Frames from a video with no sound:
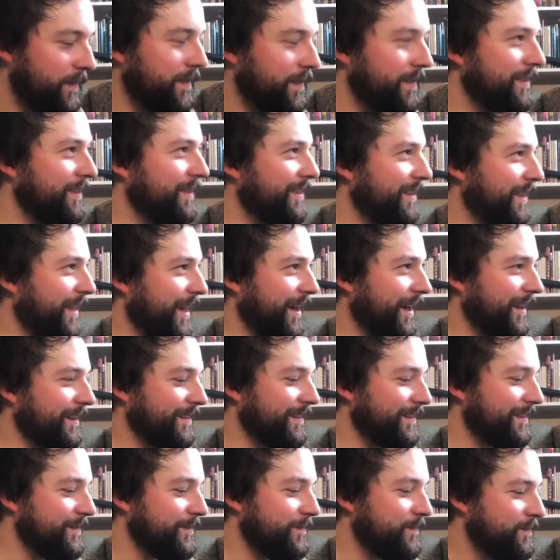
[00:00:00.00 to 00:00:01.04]
Then
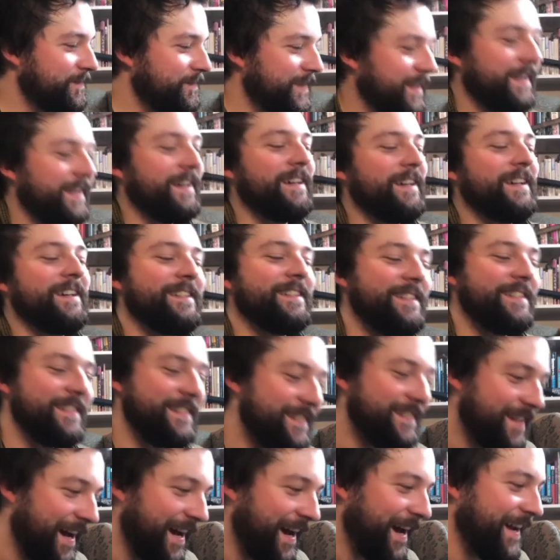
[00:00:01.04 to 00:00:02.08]

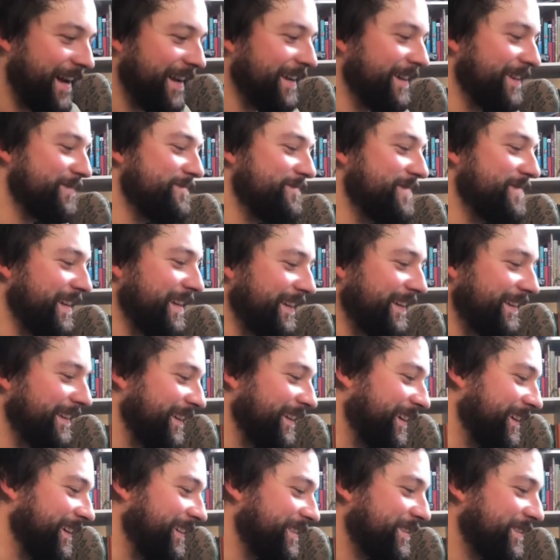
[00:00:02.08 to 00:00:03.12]

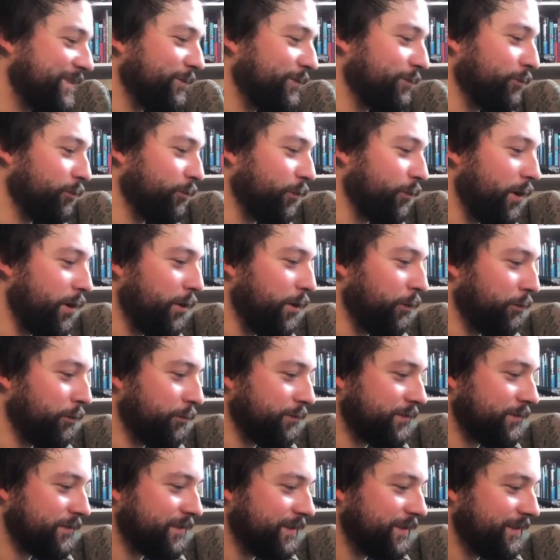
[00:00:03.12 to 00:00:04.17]
Diomedes
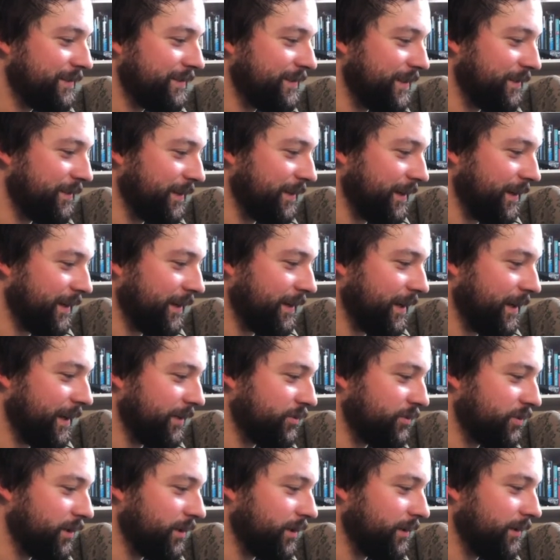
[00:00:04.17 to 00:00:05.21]
rose to the
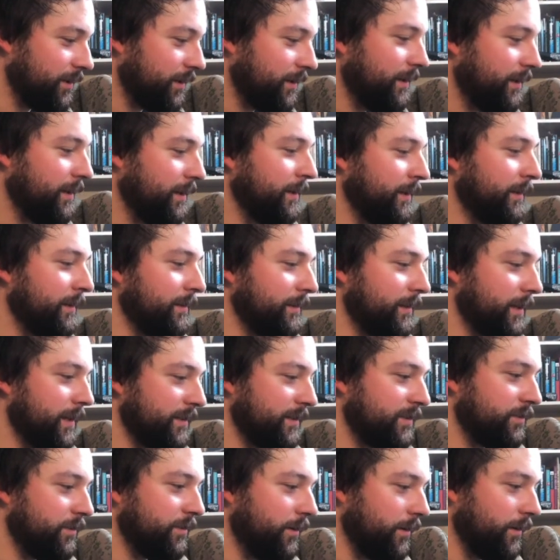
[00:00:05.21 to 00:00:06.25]
occasion.
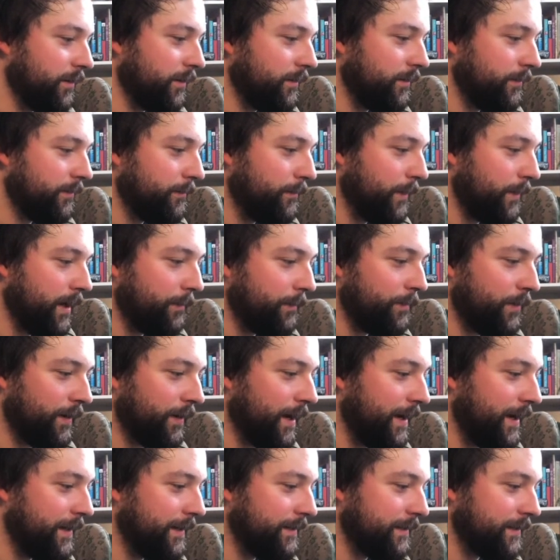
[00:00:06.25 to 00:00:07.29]
"Nestor, my
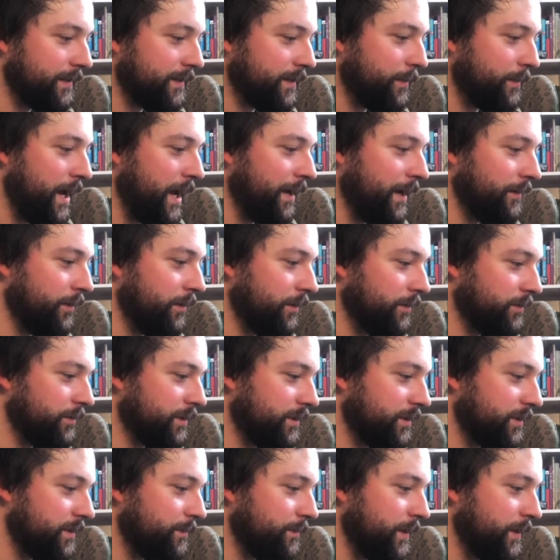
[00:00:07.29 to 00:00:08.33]
pride as a man
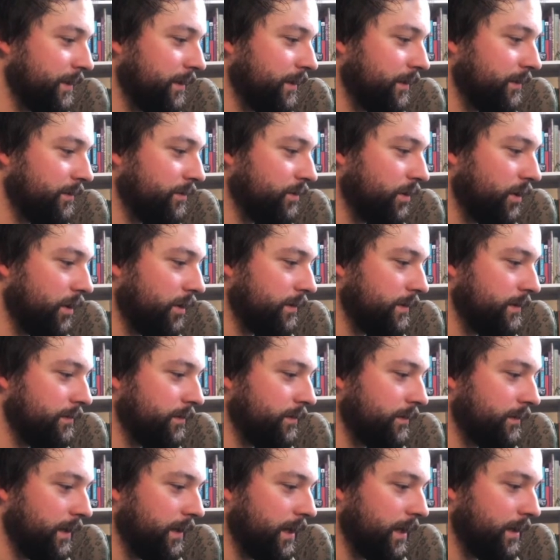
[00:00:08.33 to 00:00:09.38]
urges me to go into
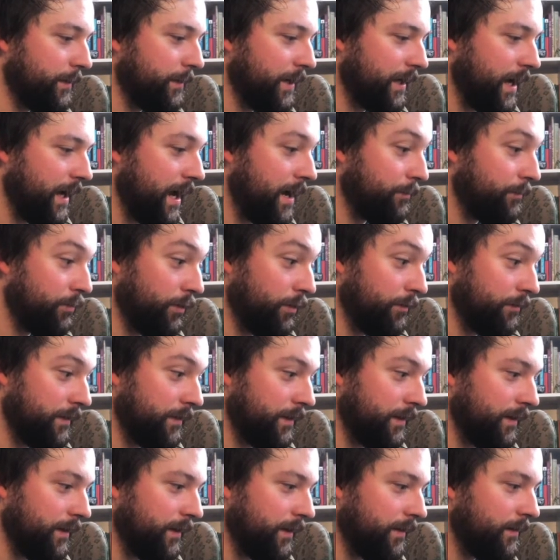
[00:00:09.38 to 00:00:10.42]
the enemy camp over
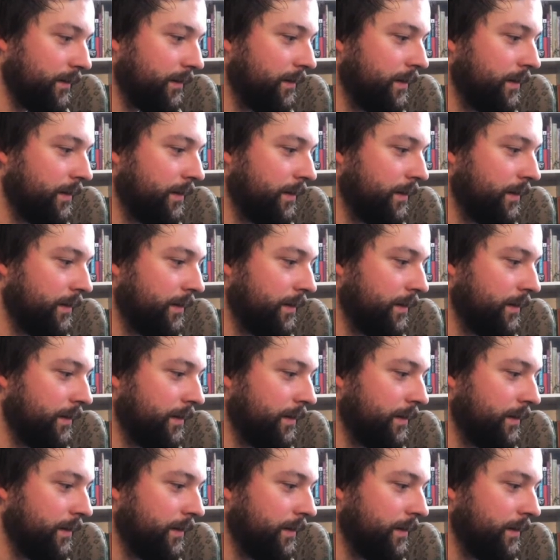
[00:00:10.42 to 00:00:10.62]
there.